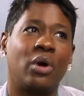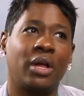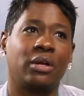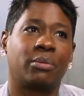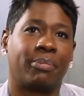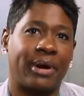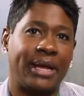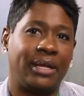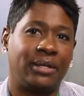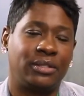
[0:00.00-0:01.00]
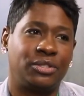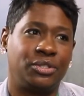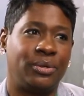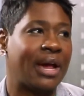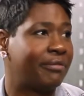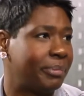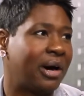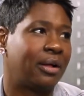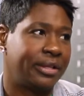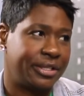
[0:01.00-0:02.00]
want your brand to have
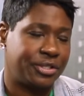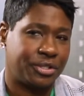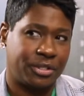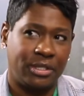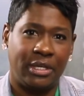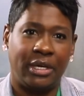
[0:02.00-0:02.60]
polish